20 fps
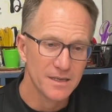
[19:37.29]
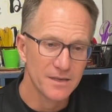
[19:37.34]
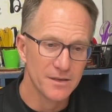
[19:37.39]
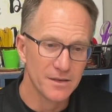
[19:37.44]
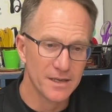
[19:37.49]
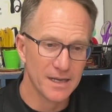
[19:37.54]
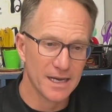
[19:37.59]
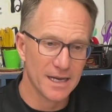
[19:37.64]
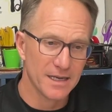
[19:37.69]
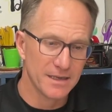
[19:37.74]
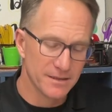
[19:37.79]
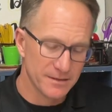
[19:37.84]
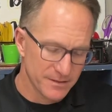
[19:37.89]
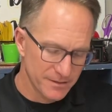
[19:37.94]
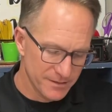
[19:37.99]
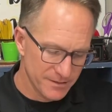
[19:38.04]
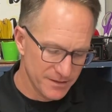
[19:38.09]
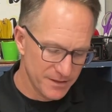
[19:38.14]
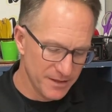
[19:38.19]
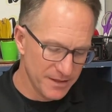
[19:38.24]

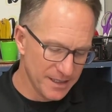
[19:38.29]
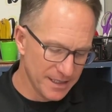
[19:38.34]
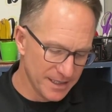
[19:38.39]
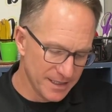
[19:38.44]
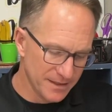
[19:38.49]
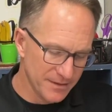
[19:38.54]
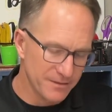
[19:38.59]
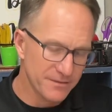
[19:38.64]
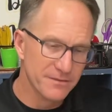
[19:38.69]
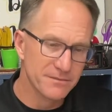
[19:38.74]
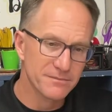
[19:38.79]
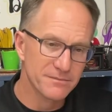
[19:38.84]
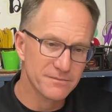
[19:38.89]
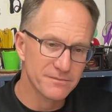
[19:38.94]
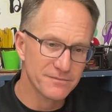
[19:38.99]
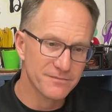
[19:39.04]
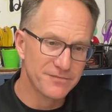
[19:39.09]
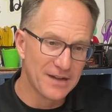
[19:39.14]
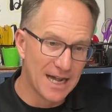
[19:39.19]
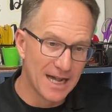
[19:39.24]
You got
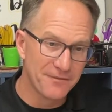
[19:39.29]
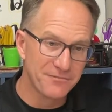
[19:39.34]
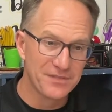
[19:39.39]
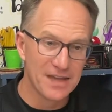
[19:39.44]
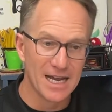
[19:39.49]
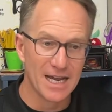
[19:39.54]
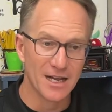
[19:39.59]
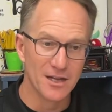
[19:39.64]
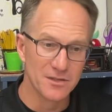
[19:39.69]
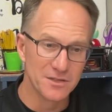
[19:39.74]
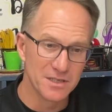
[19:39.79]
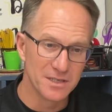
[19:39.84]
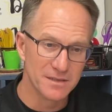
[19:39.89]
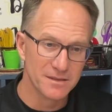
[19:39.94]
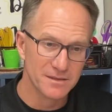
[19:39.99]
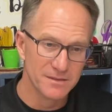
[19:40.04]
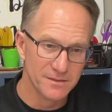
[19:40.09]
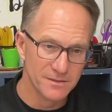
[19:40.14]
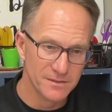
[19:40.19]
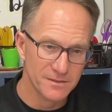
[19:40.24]

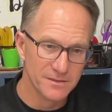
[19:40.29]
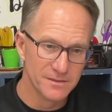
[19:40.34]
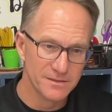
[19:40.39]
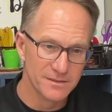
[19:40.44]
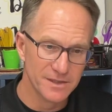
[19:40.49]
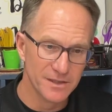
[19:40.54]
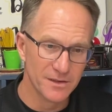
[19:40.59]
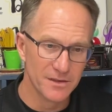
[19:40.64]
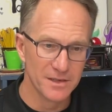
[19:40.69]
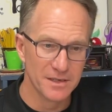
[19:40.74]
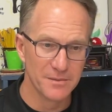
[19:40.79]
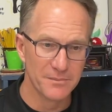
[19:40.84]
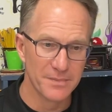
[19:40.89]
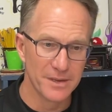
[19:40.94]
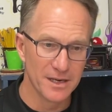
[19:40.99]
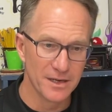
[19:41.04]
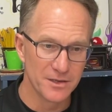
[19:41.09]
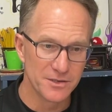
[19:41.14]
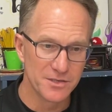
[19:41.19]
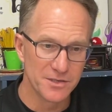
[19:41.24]
5,000 that are going to
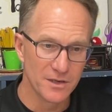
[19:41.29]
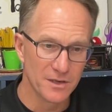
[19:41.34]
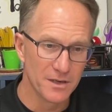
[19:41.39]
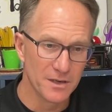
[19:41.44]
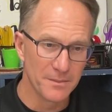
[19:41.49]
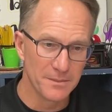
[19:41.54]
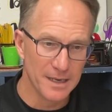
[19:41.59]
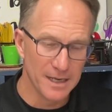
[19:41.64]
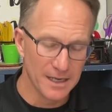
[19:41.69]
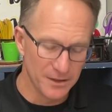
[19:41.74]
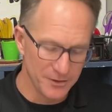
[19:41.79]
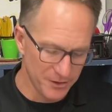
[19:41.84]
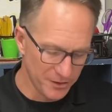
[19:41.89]
bear a certain amount.